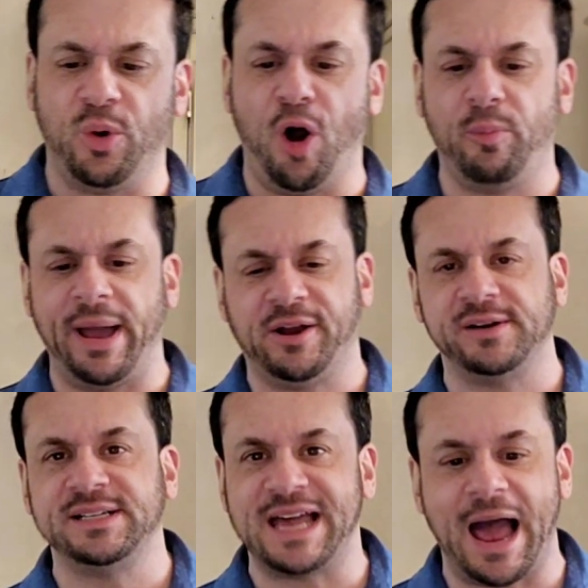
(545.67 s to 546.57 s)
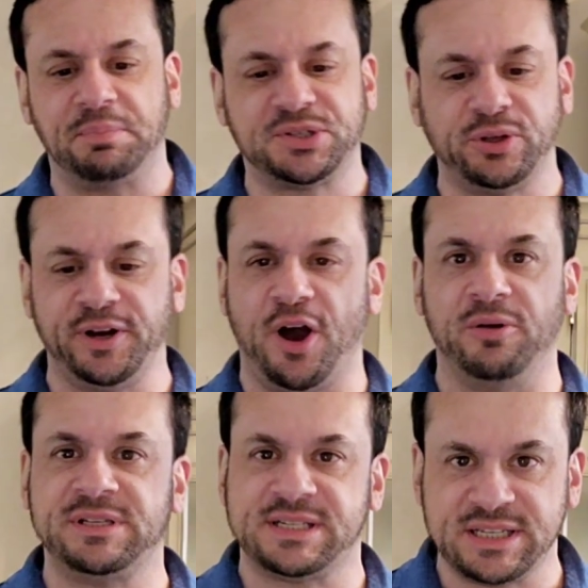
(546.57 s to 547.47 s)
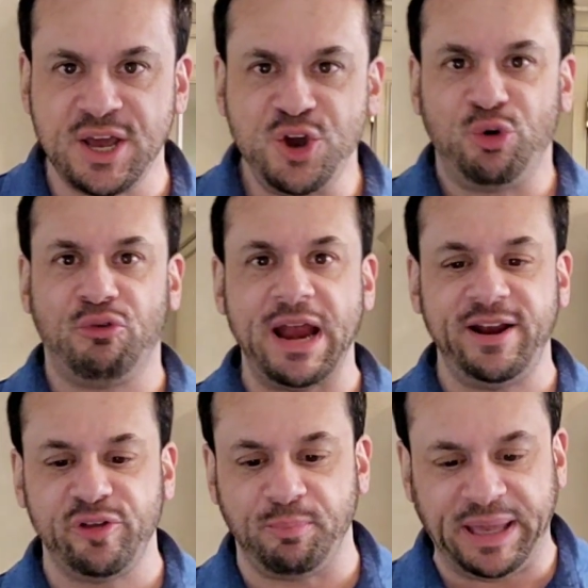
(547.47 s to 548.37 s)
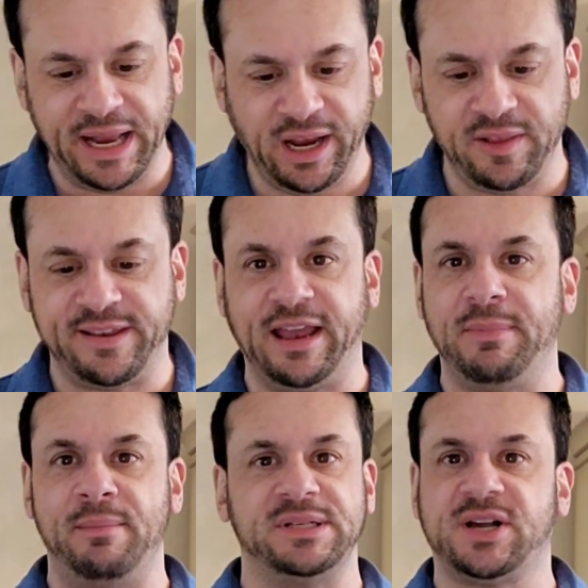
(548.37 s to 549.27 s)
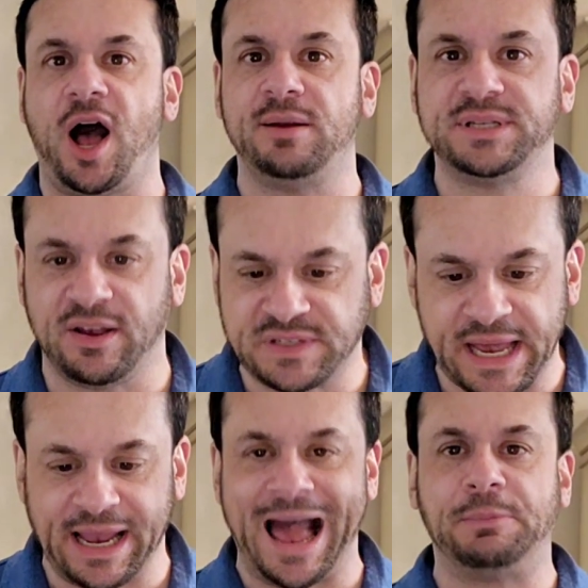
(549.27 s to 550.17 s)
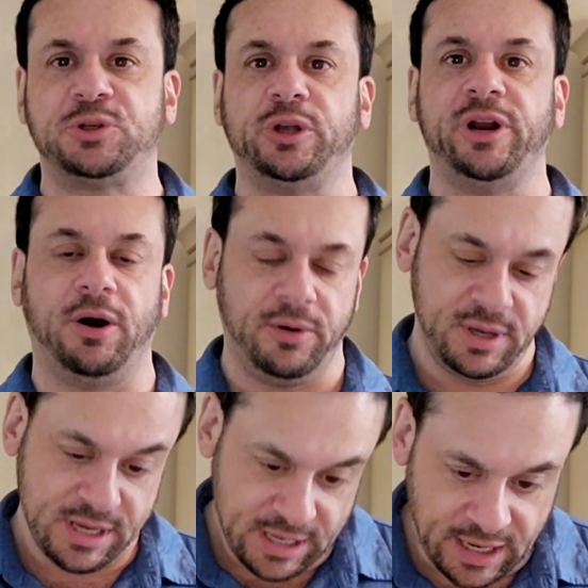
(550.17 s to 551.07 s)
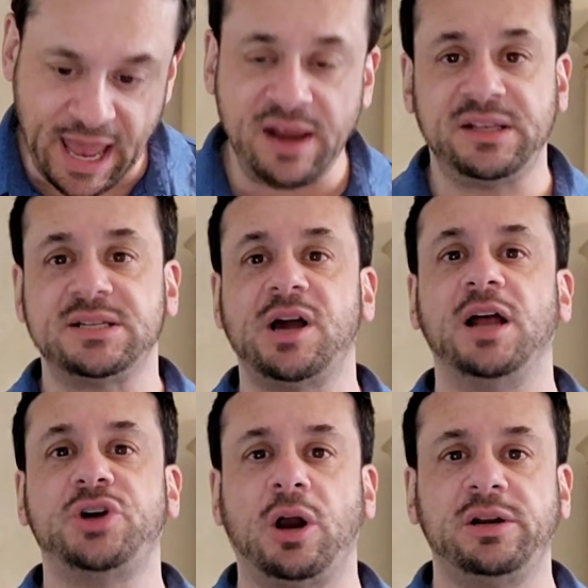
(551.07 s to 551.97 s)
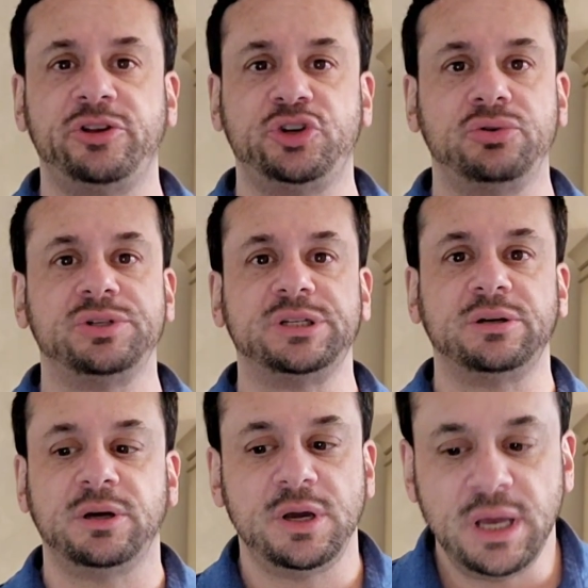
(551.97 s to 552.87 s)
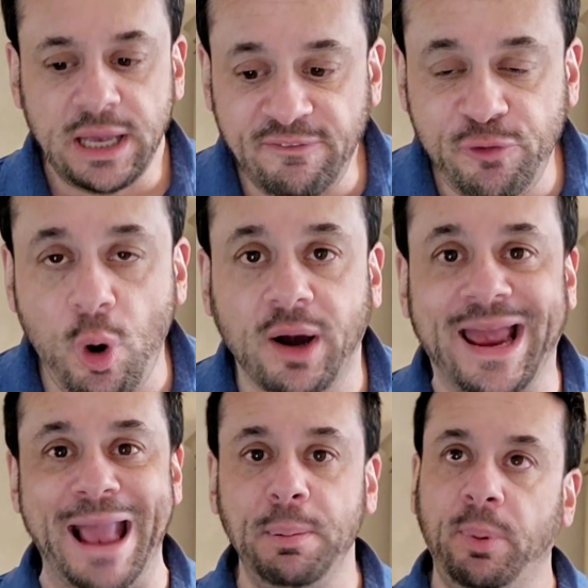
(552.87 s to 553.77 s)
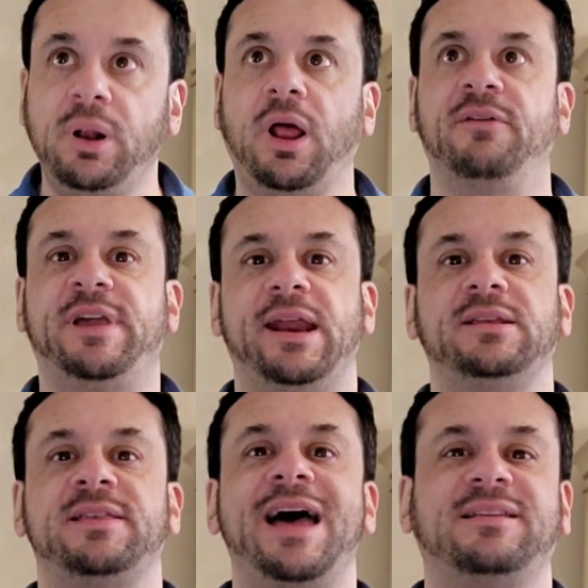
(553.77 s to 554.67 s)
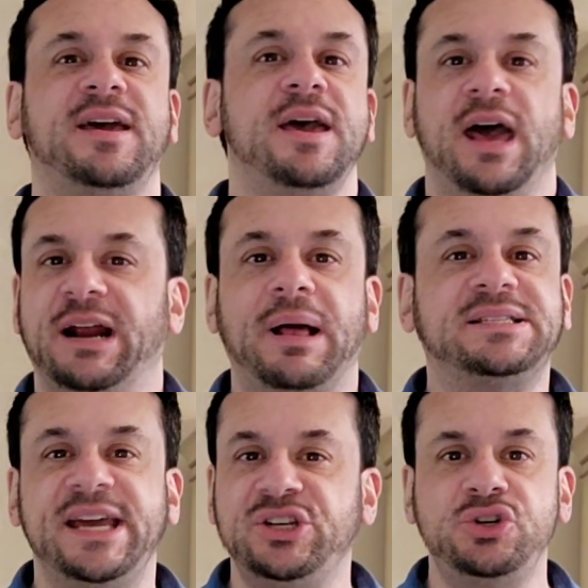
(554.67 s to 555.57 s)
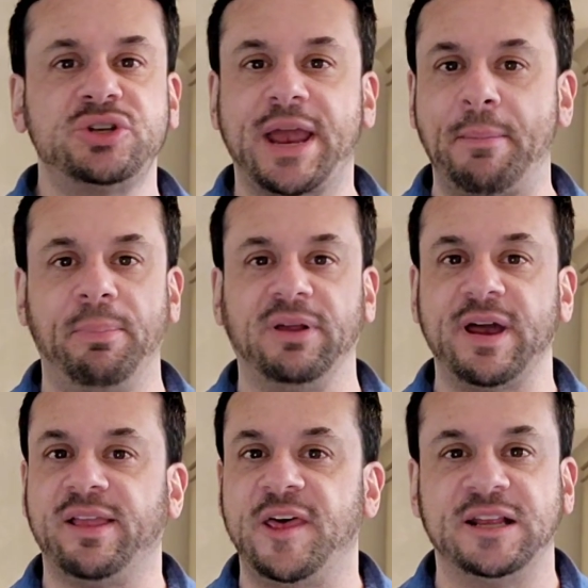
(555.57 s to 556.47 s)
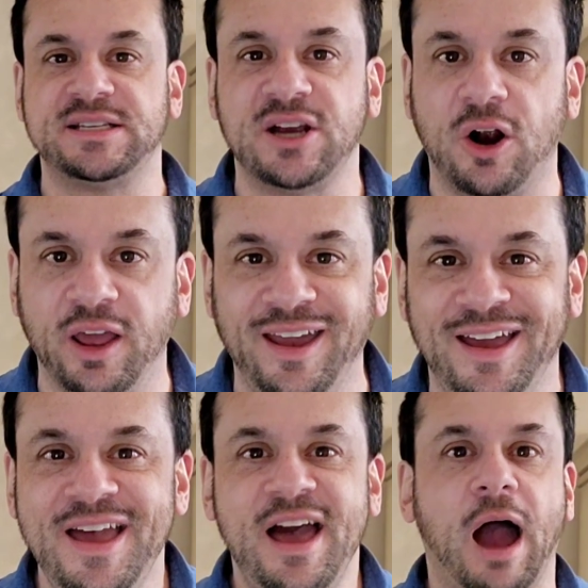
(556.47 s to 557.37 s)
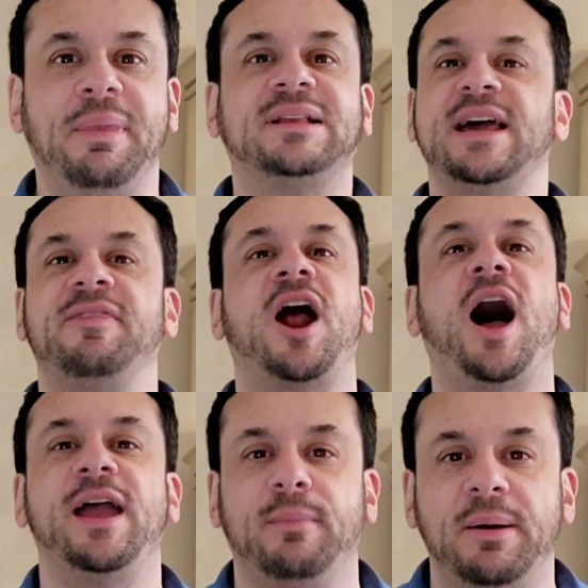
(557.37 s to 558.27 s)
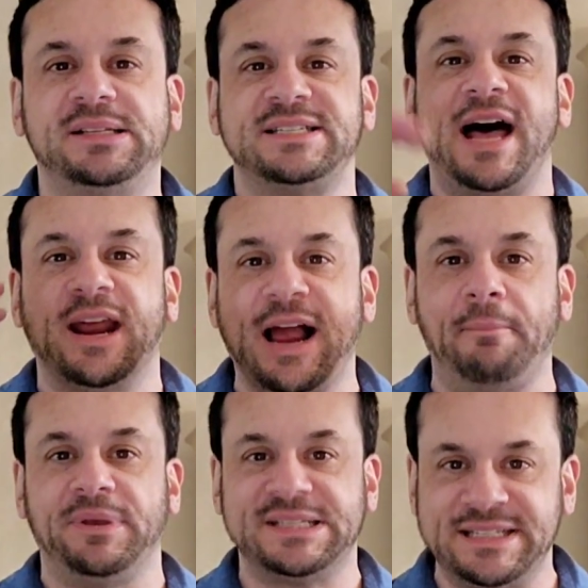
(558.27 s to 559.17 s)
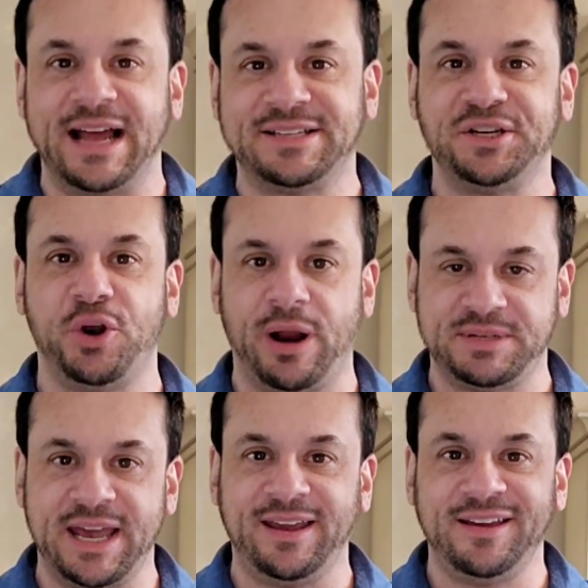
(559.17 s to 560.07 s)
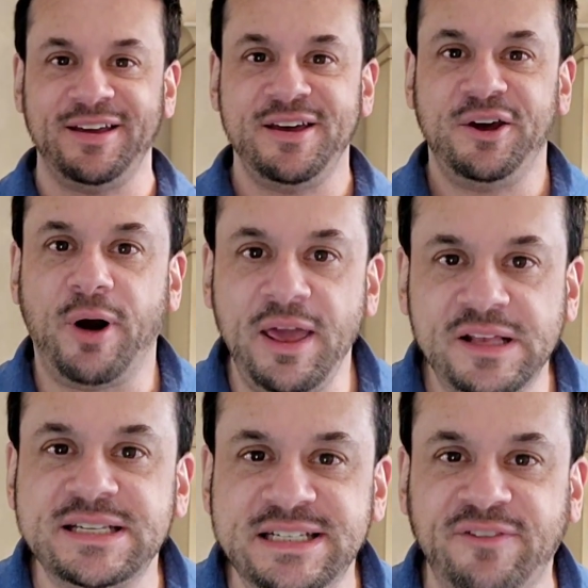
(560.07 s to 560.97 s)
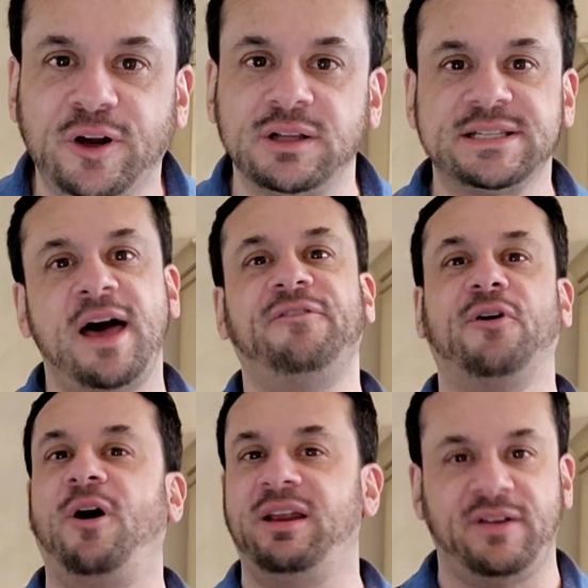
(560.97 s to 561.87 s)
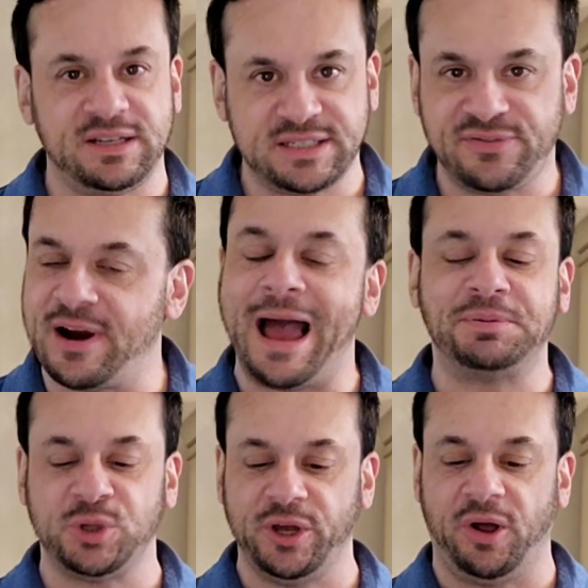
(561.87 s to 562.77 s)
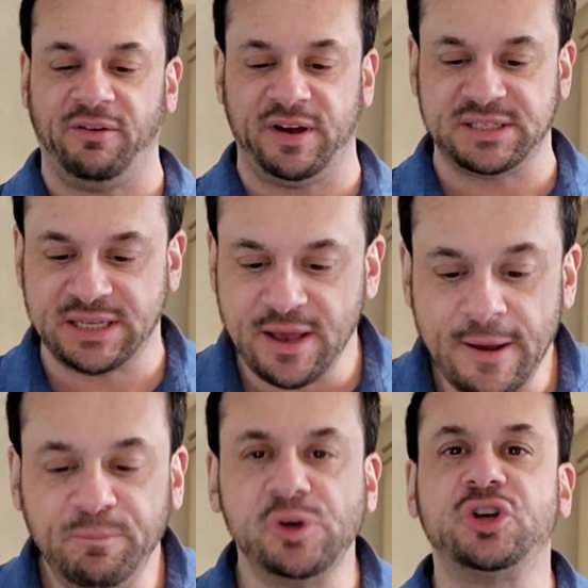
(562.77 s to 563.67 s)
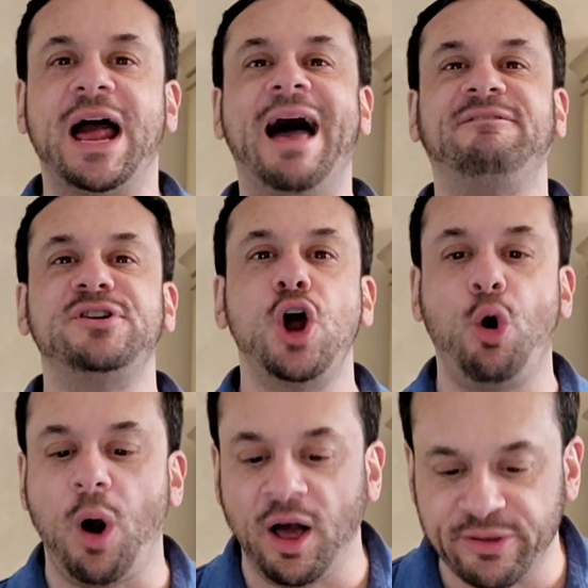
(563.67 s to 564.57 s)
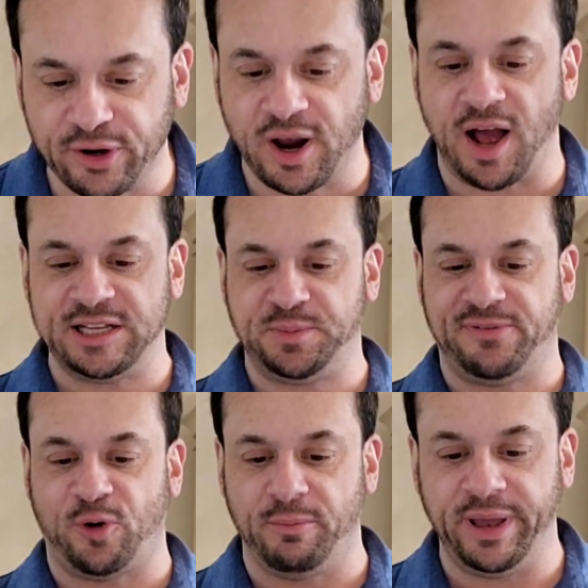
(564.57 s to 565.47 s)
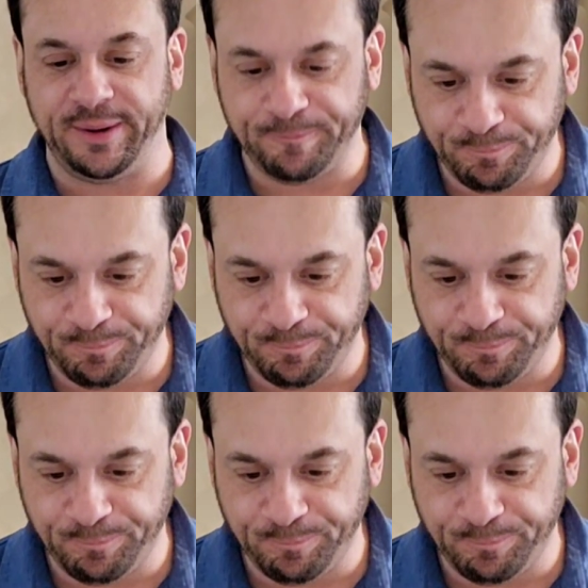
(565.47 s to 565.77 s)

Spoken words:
Oh my goodness, absolutely no. This is right here, the beginning of the Ten Commandments, God himself saying absolutely no. Again, this is God talking to the Jews. If you are capable of getting to that, and I'm not saying Jews are capable of getting to that necessarily. I'm not saying that I am. This is not, you know what I'm saying? Right? This is difficult stuff for all of us, for absolutely all of us. You should have no other gods before me.